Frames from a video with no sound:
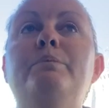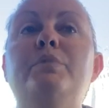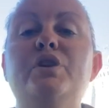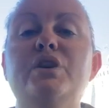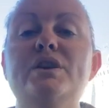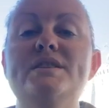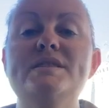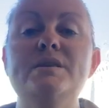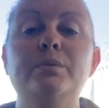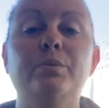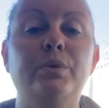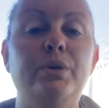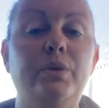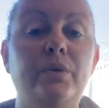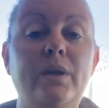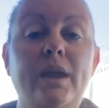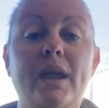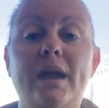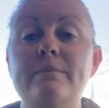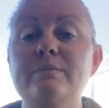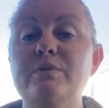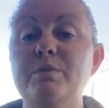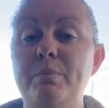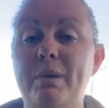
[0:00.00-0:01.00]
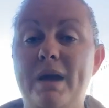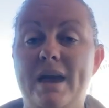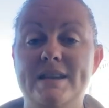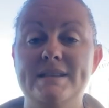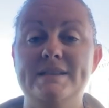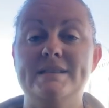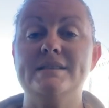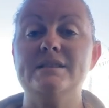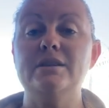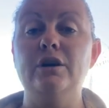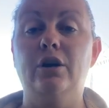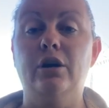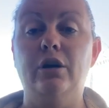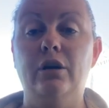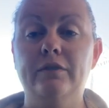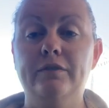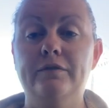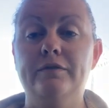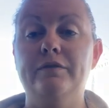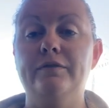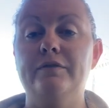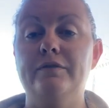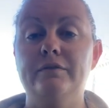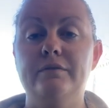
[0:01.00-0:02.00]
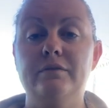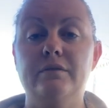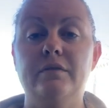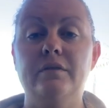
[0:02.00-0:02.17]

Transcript: because it will keep the pests off